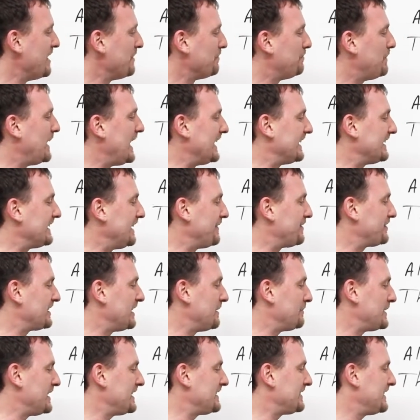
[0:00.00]
But if
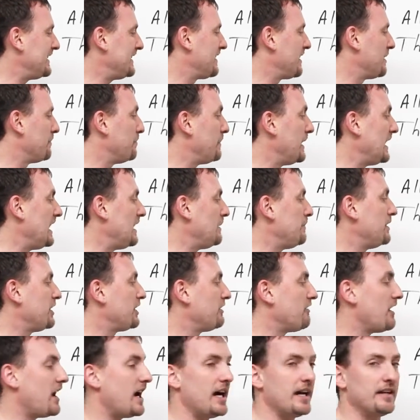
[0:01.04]
somebody said the baby
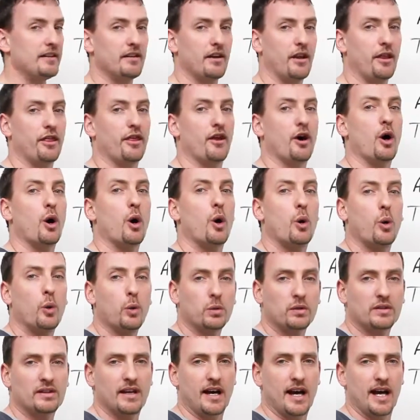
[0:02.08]
cried the
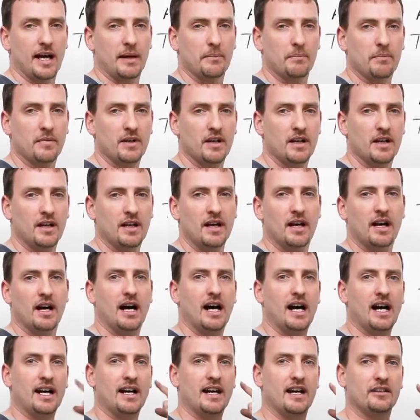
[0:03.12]
whole time,
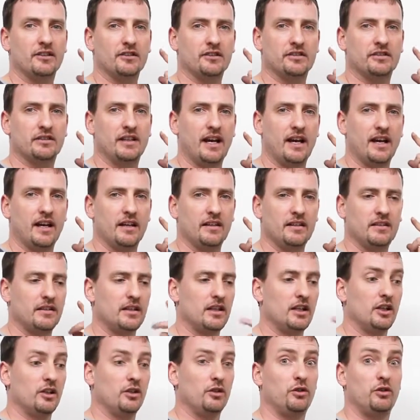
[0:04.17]
I understand
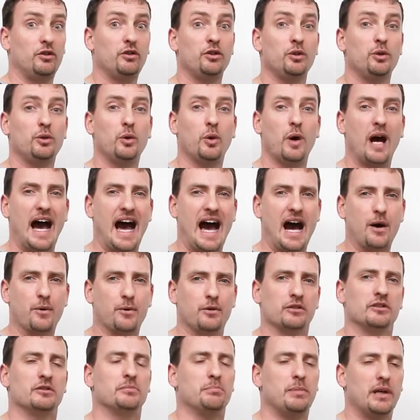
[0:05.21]
2
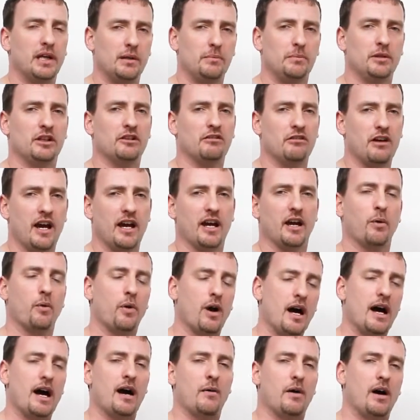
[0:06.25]
hours, baby crying,
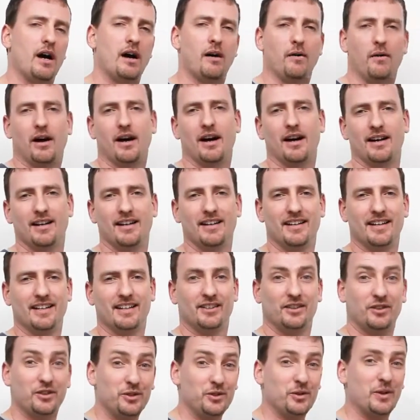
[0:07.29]
wah, wah, wah.
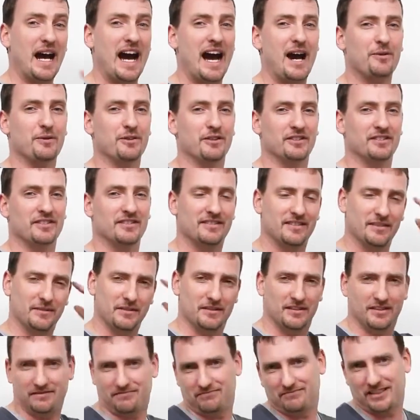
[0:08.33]
2 hours
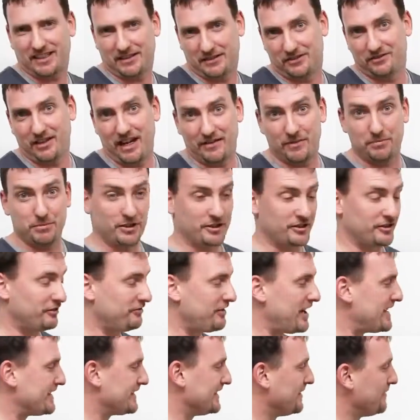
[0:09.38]
could drive a person
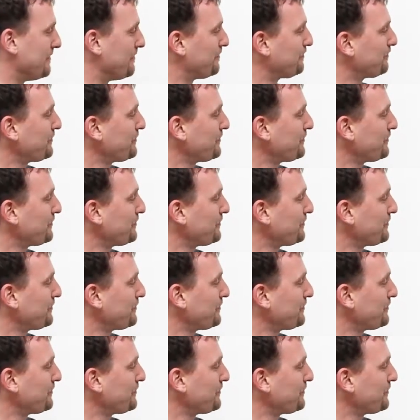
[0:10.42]
crazy.